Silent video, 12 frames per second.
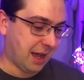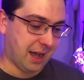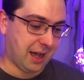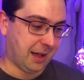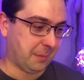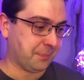
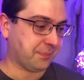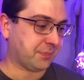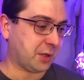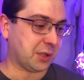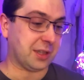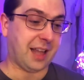
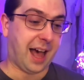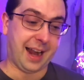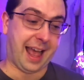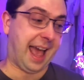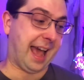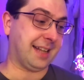There's a
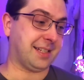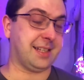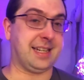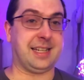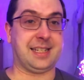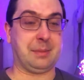lot of ads
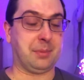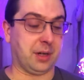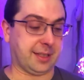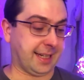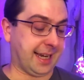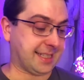in DC books.